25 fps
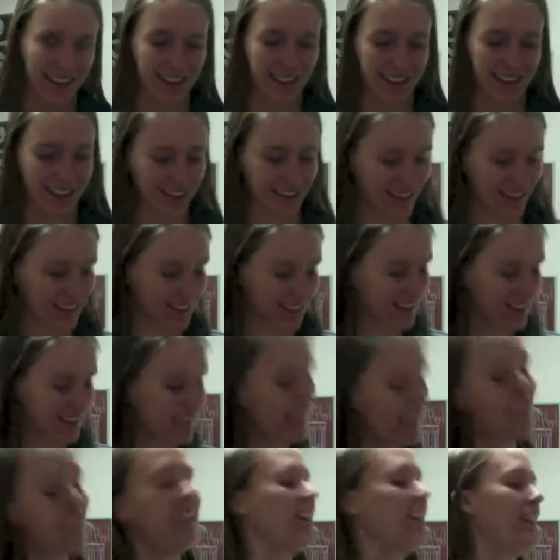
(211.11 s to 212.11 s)
You can
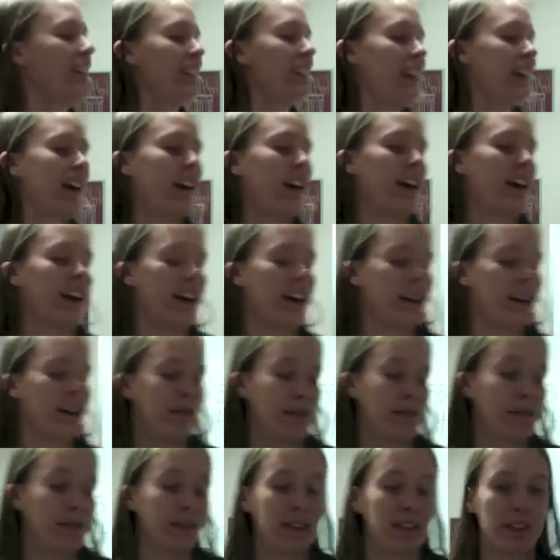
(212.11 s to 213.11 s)
use any sort of rope that you
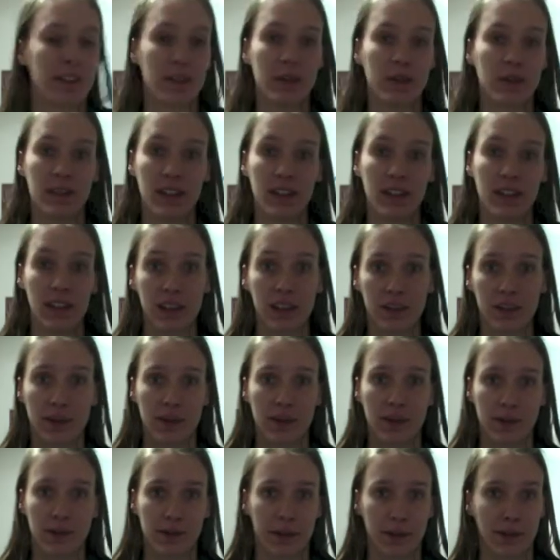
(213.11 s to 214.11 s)
want to, as
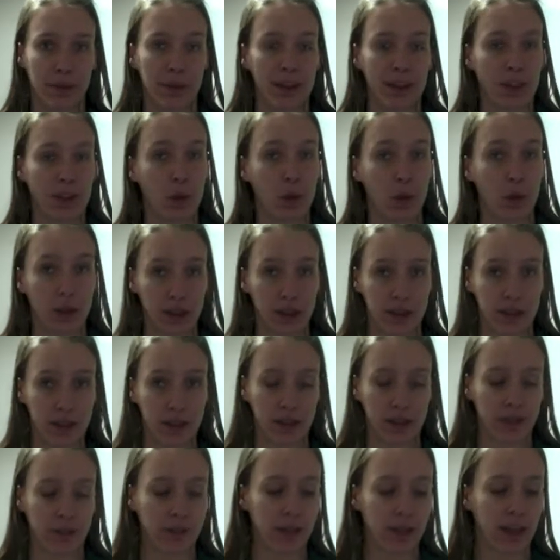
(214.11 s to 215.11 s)
long as it is
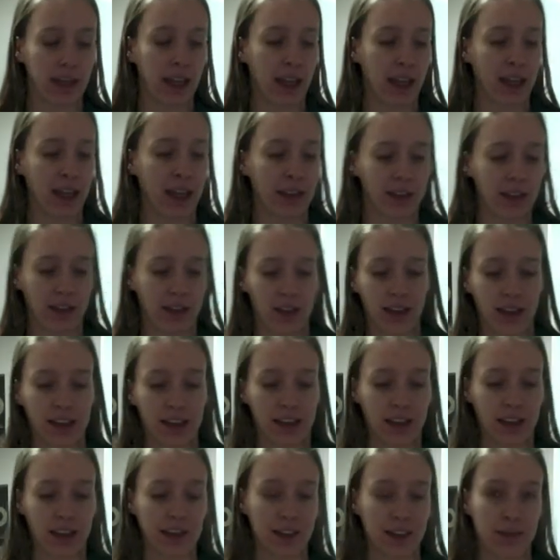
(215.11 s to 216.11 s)
pretty soft,
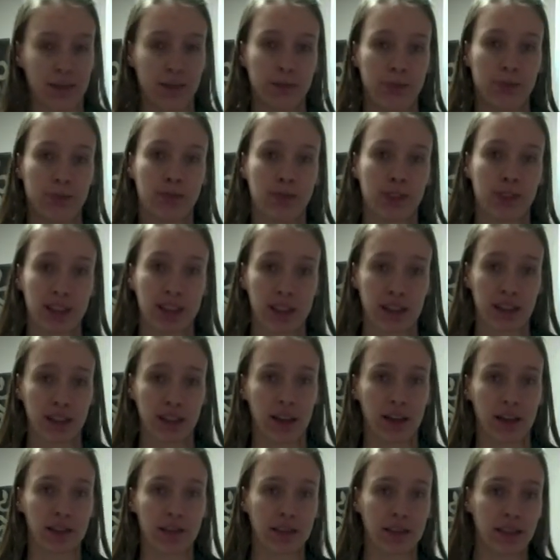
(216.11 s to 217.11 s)
and as long as when it
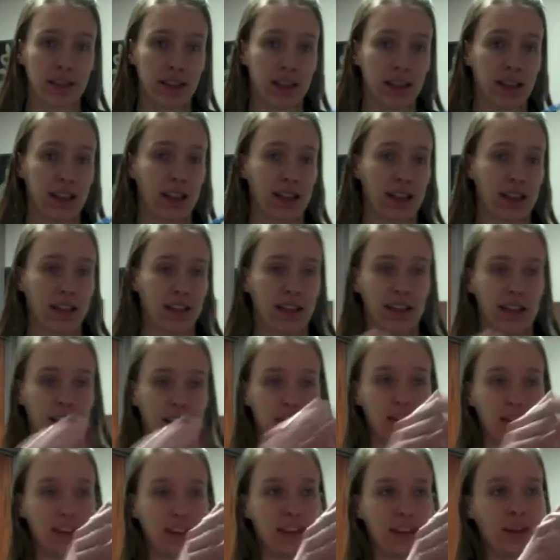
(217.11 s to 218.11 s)
rubs up against each
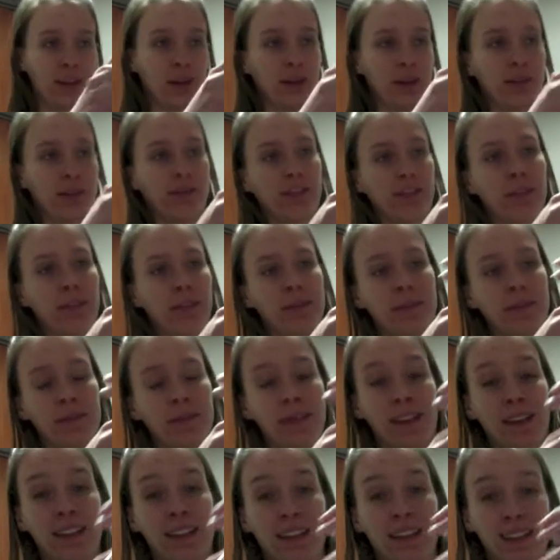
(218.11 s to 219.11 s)
other,
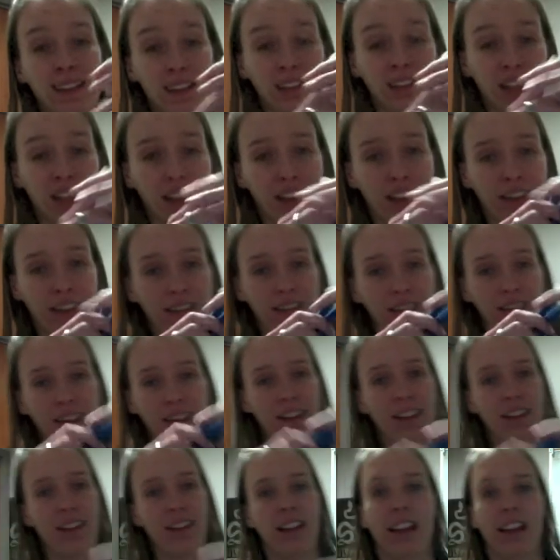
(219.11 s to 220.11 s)
like
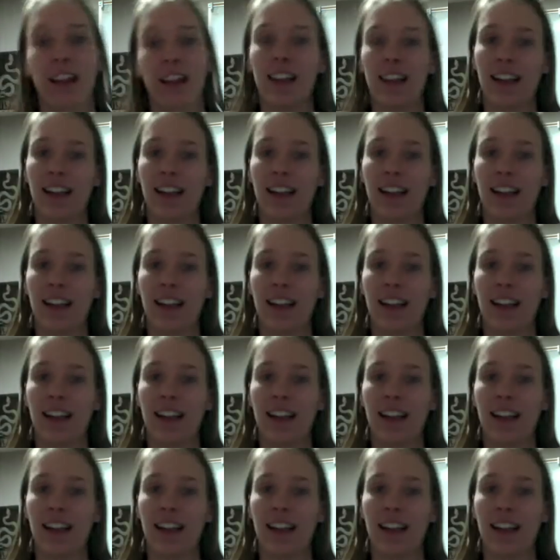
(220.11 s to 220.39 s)
this,